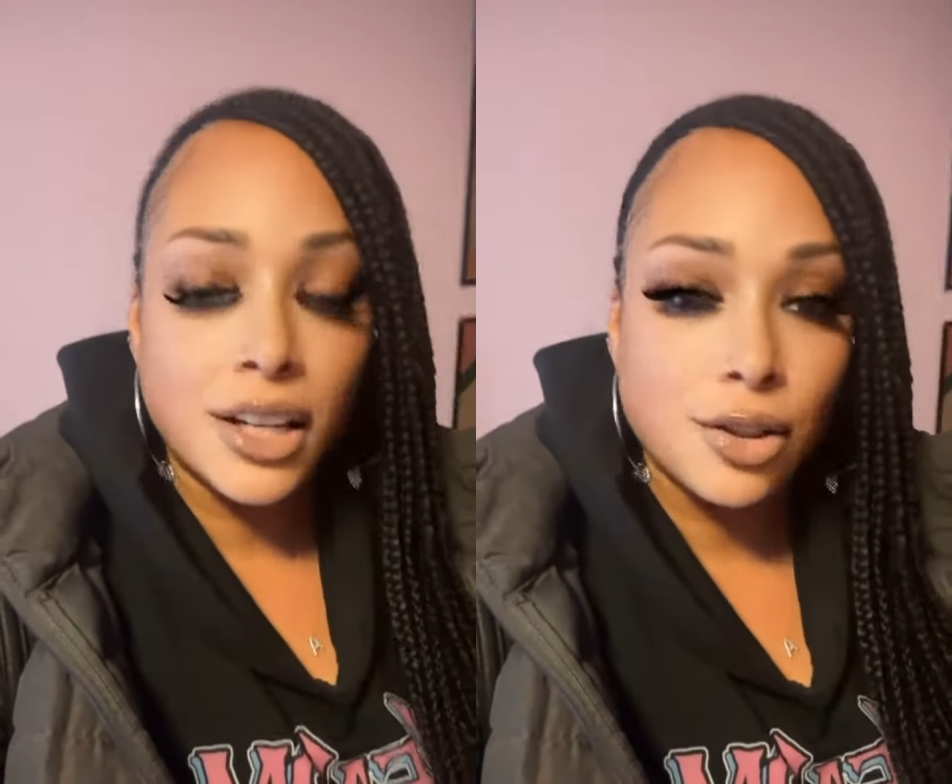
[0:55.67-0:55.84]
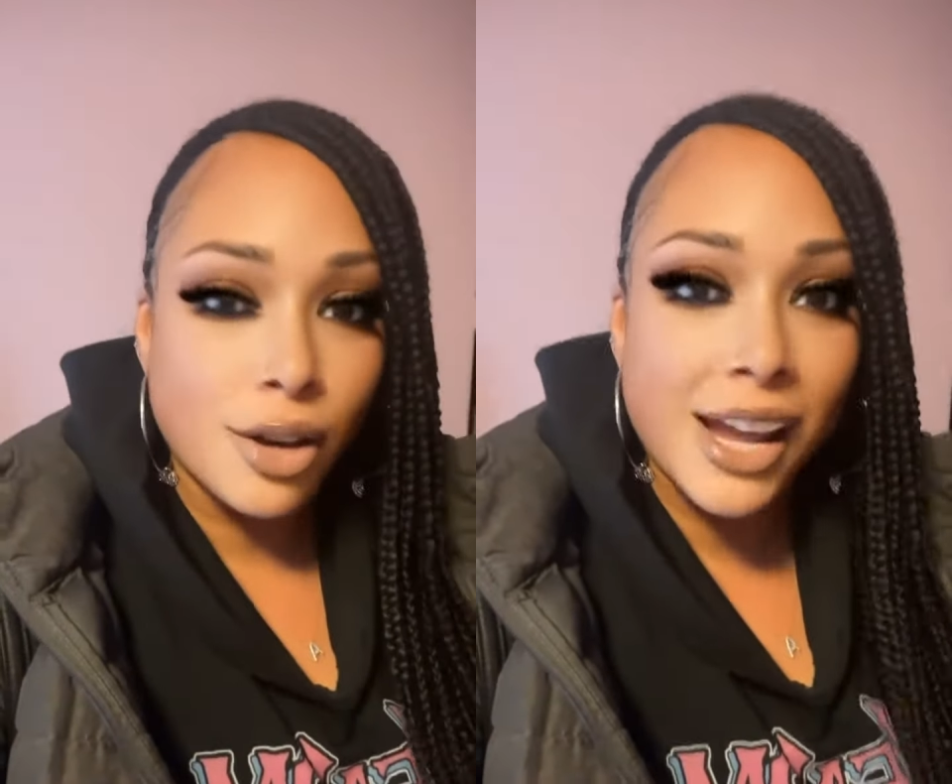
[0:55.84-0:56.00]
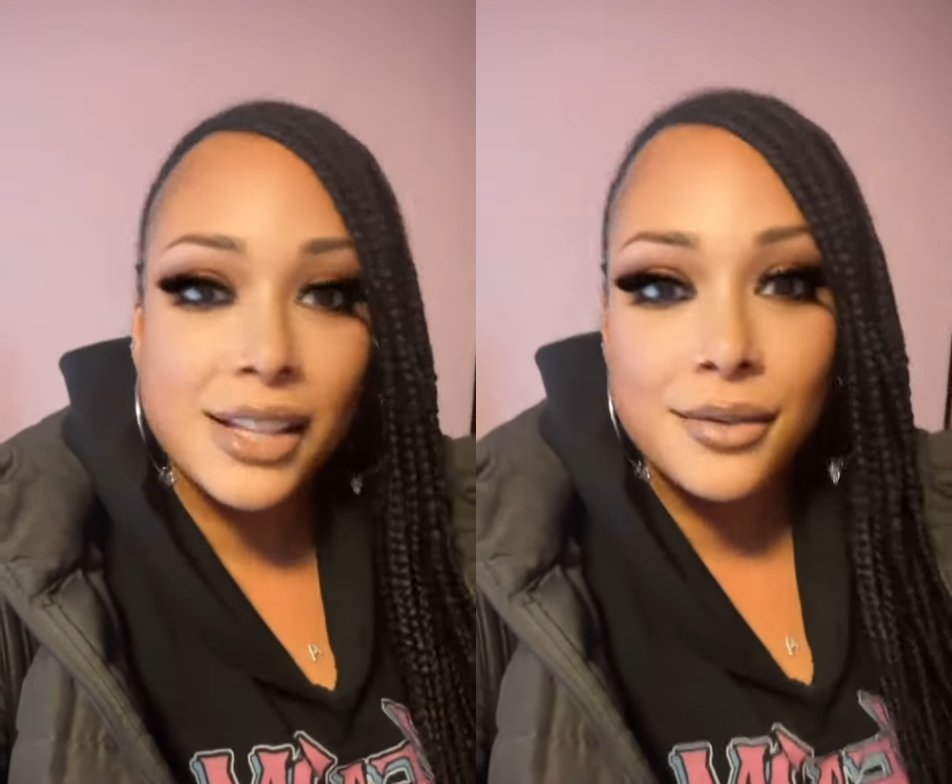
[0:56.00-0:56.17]

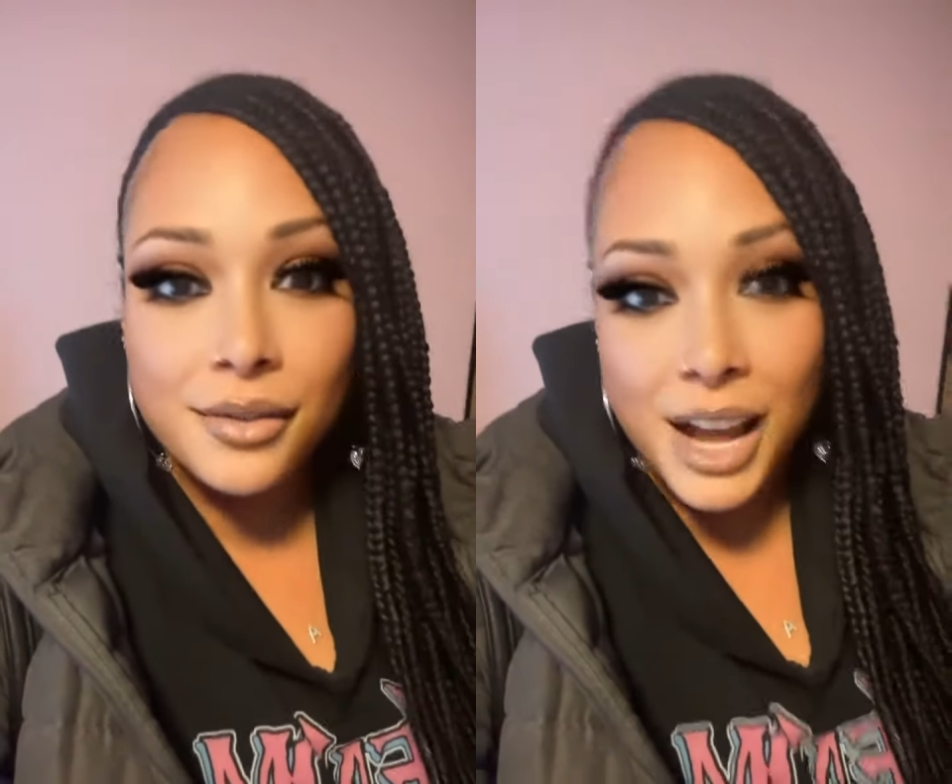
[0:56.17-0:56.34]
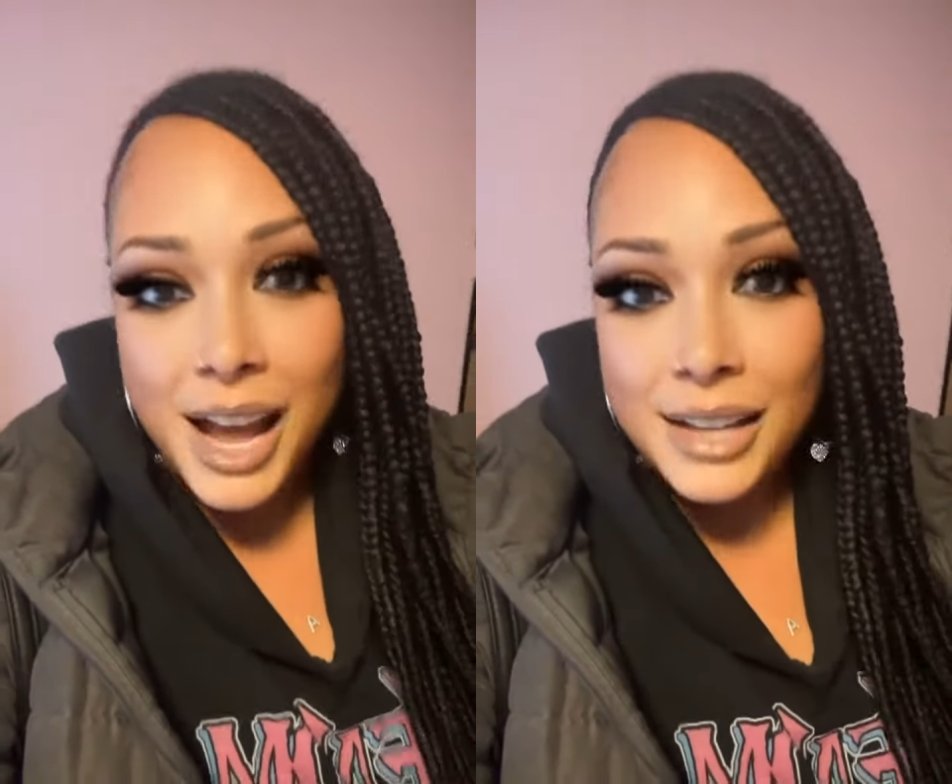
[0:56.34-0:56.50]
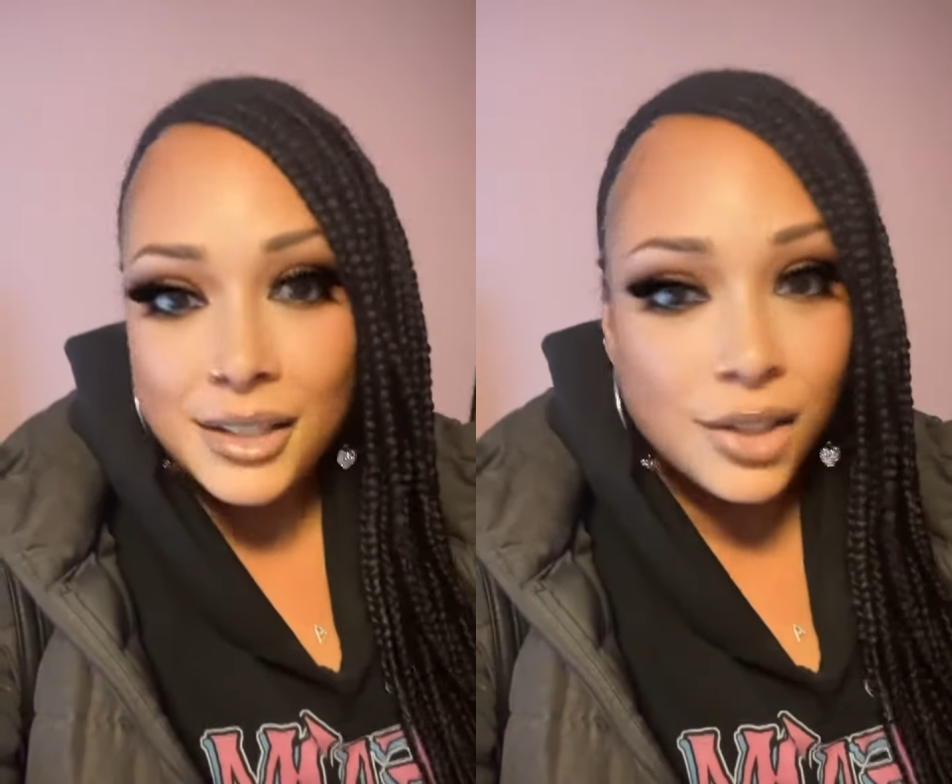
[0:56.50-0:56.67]
attractive
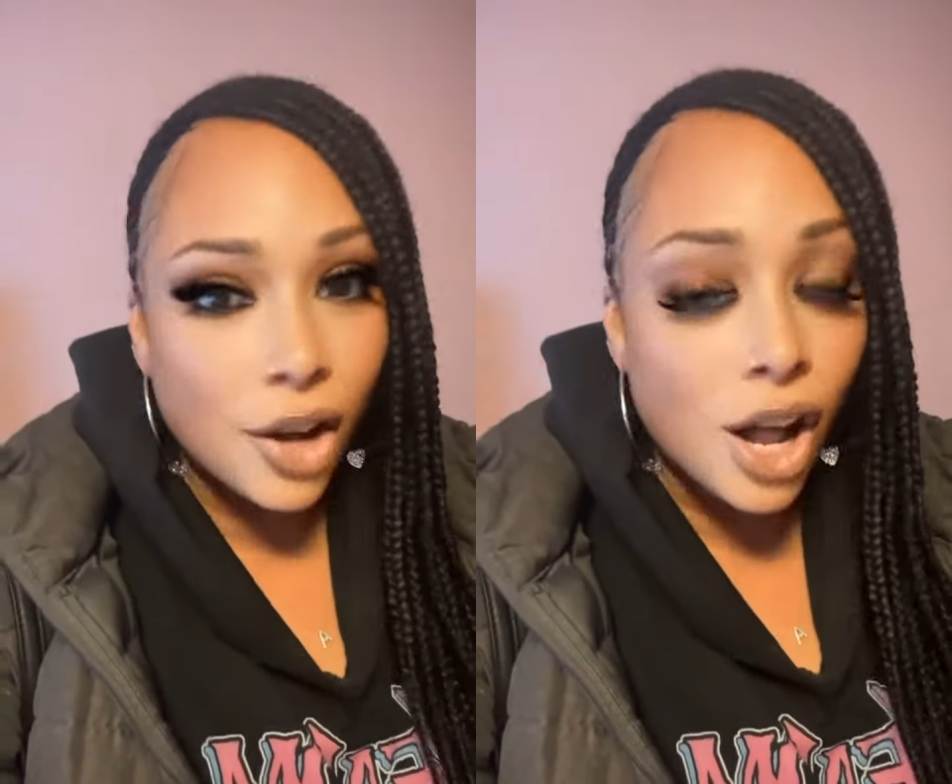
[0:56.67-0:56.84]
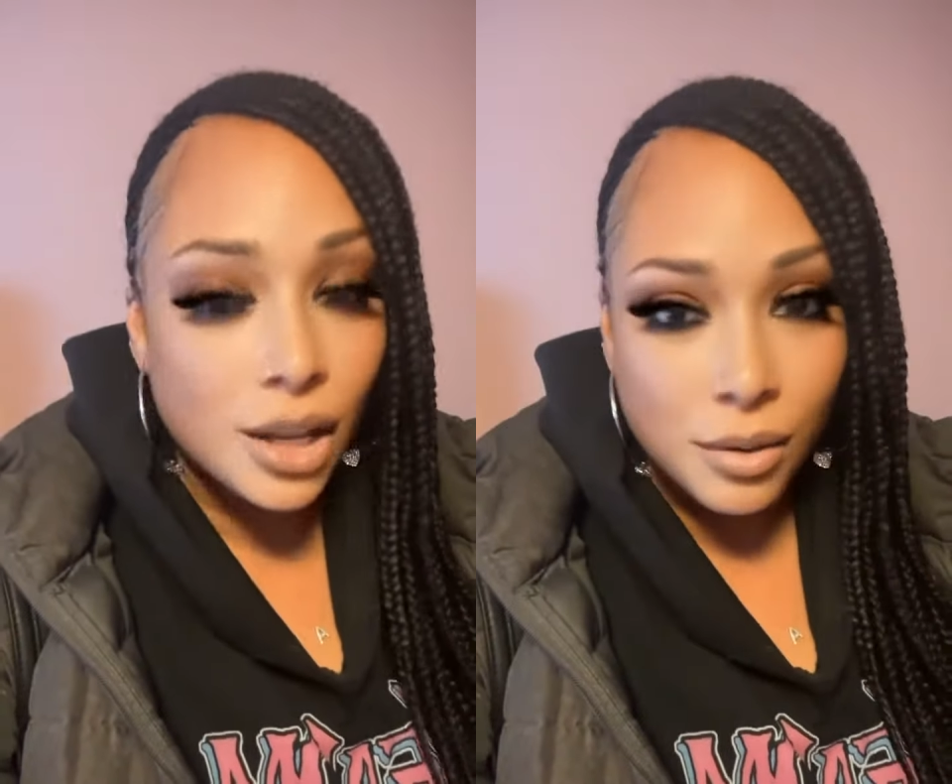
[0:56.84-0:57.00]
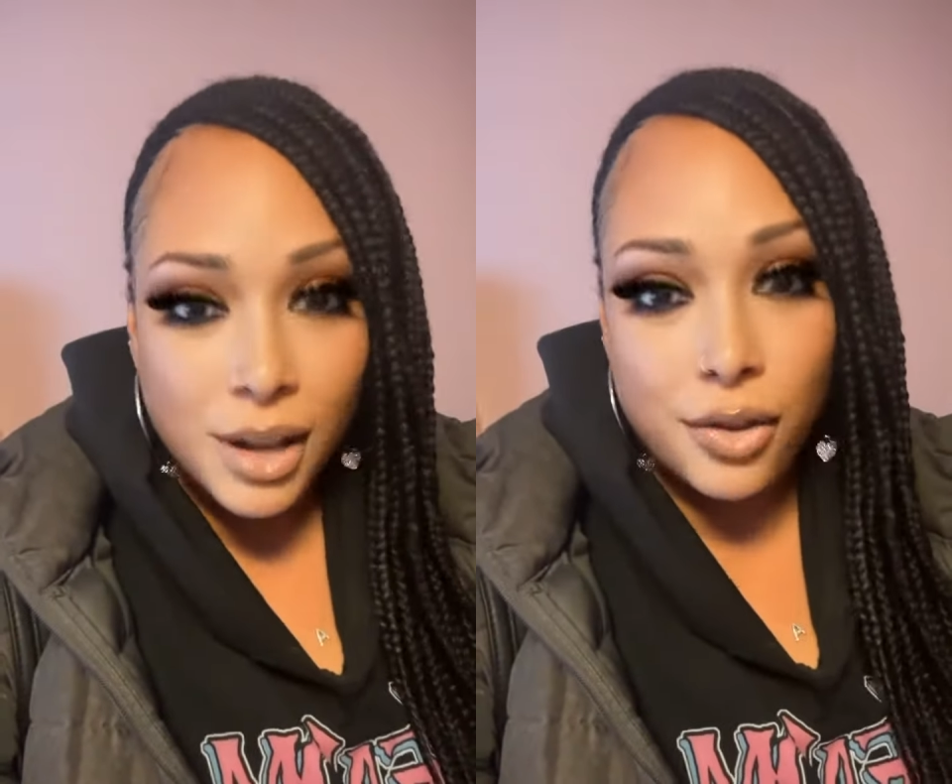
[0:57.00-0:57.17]
guys
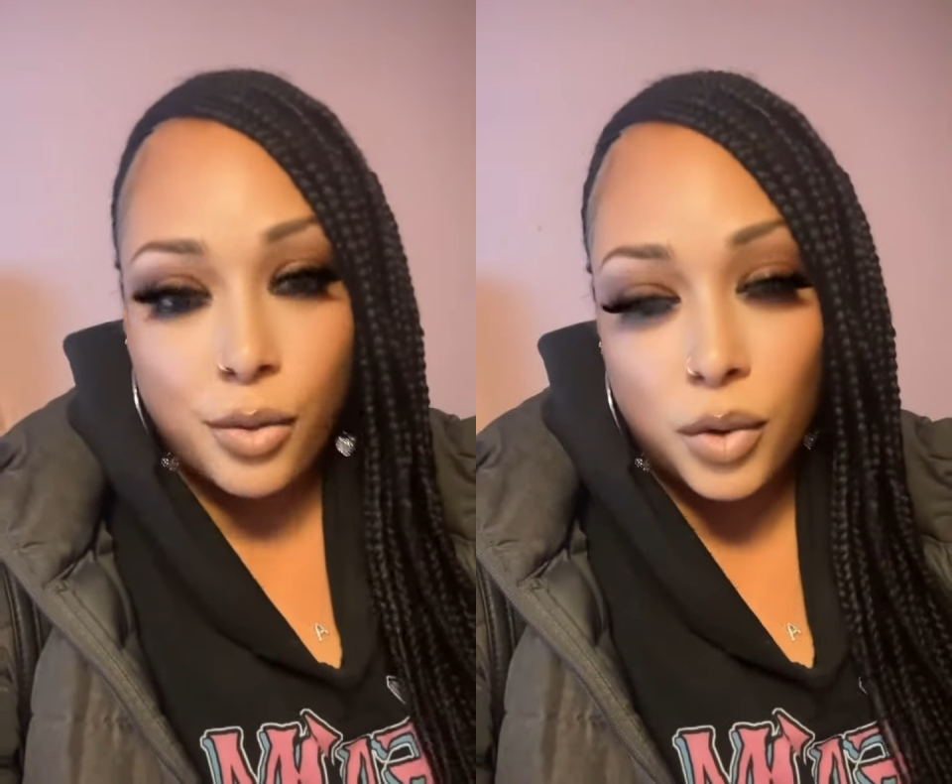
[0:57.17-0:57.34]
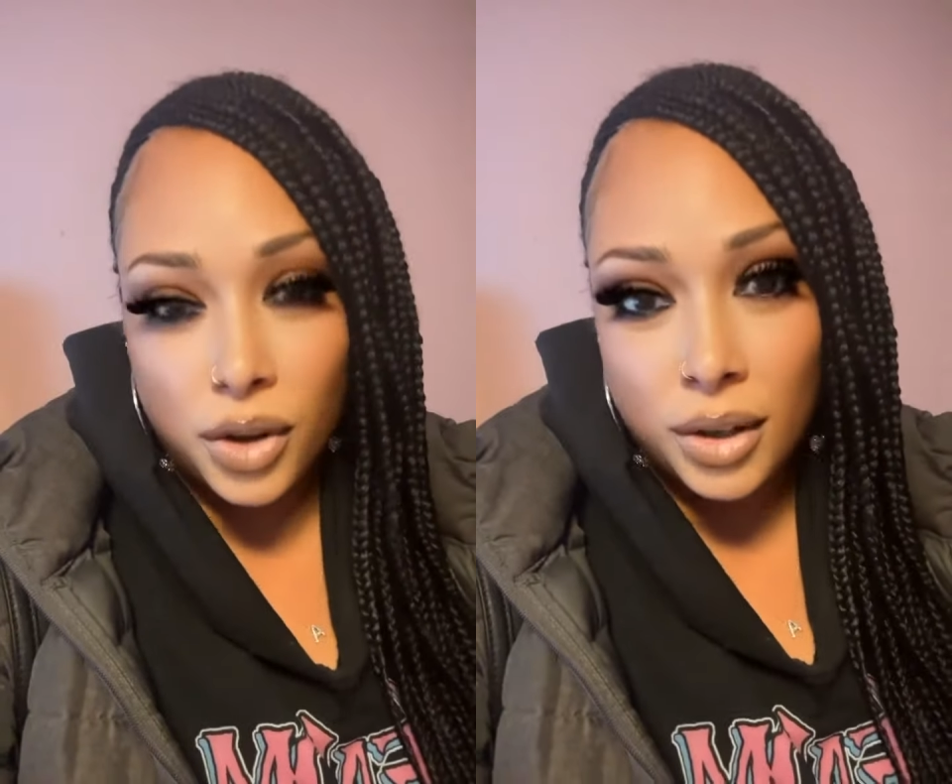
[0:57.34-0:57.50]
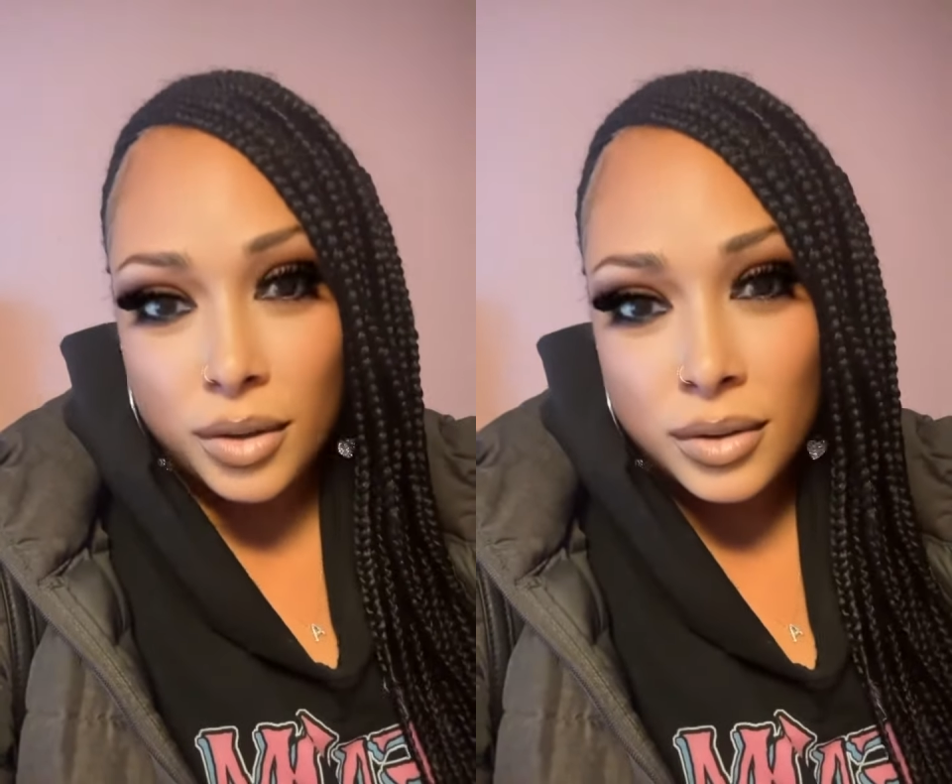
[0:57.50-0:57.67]
all around the
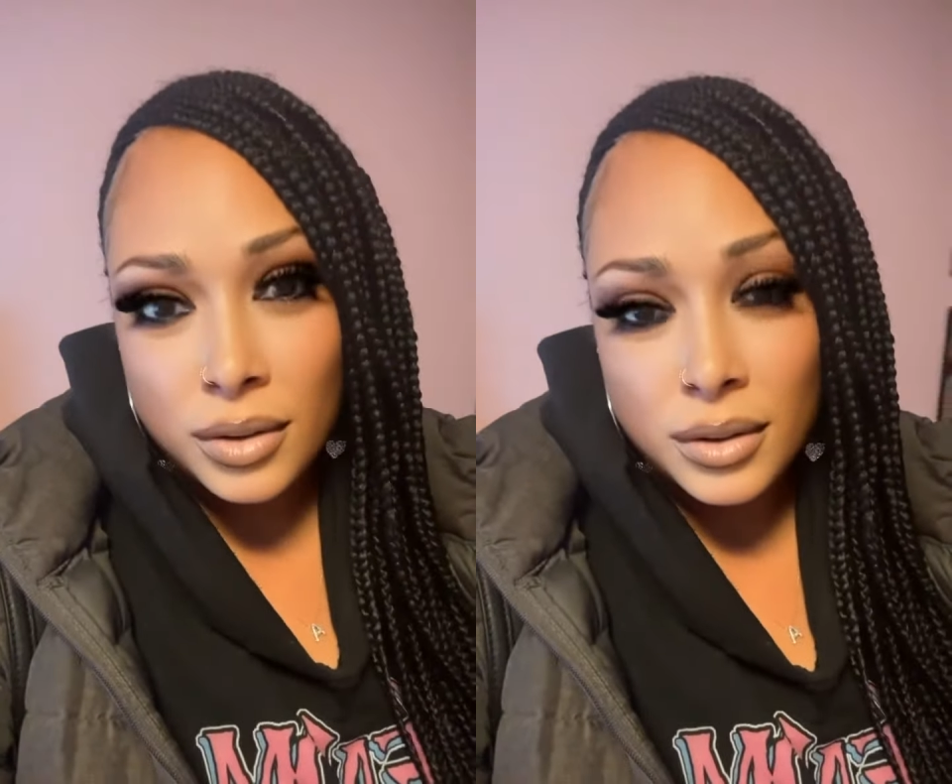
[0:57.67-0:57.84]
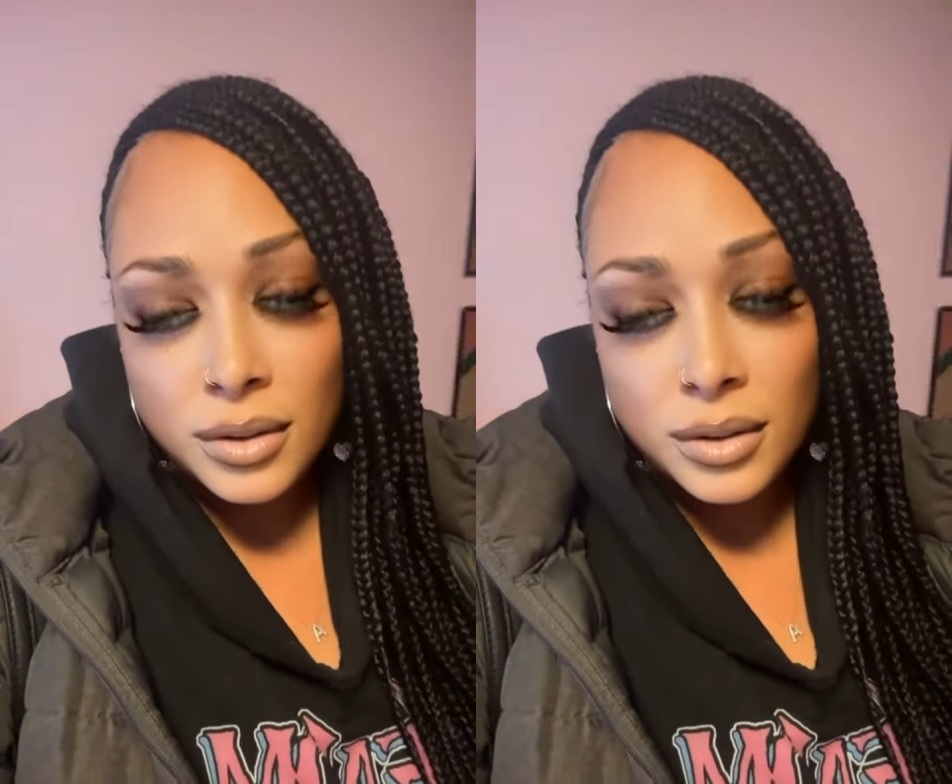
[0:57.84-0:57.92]
world.